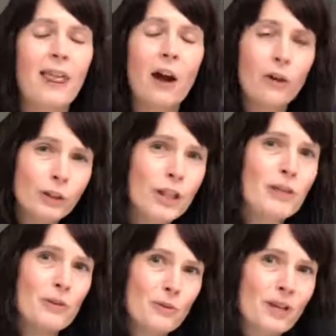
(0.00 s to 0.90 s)
Only
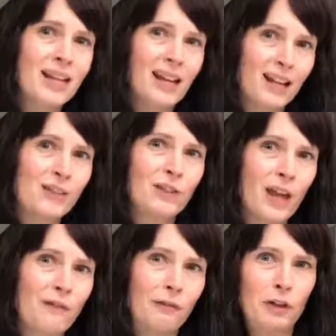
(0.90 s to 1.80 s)
you can answer
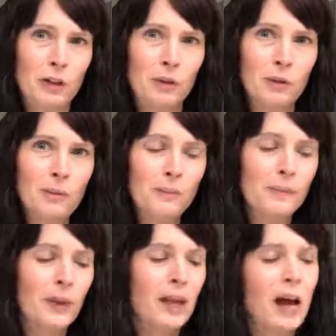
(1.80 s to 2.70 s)
that for you.
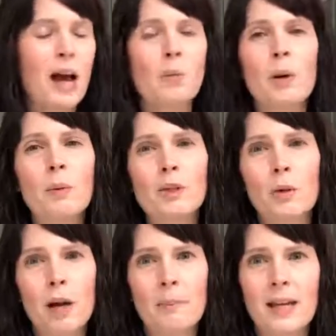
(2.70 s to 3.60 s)
We will do
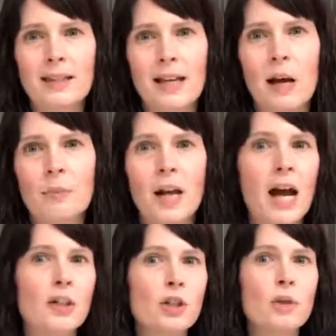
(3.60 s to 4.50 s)
our best to help
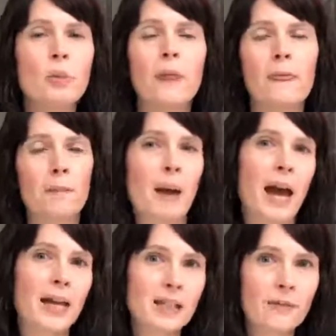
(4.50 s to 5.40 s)
guide you with the
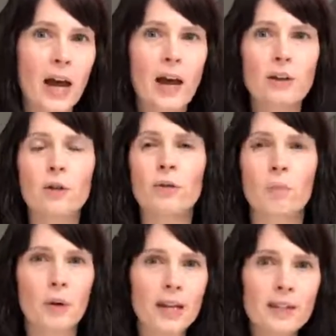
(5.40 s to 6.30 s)
past value, the
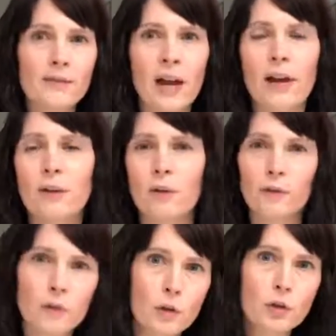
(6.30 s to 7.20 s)
present value, the
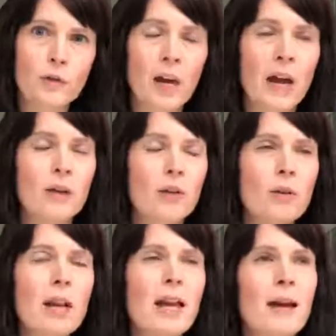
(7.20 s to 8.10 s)
future
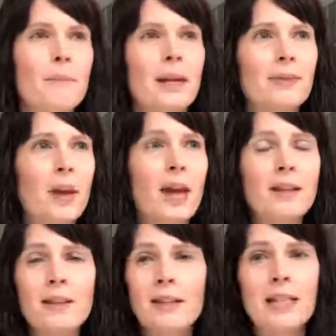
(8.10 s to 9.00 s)
value. But at the
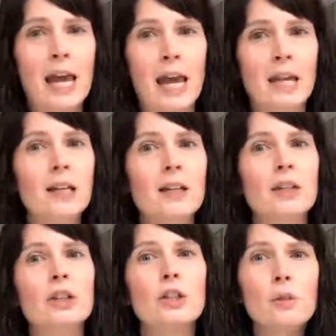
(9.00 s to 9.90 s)
end of the day,
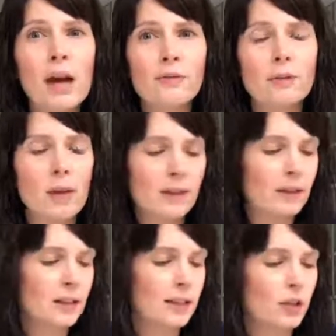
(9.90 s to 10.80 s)
you have to make the
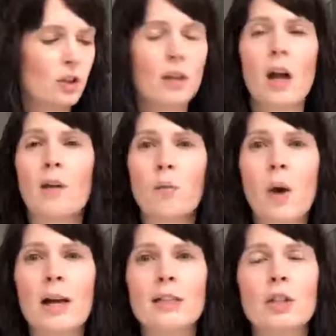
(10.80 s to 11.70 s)
decision of
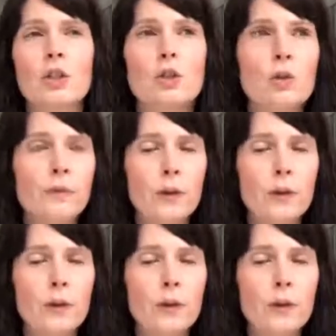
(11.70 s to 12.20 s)
what you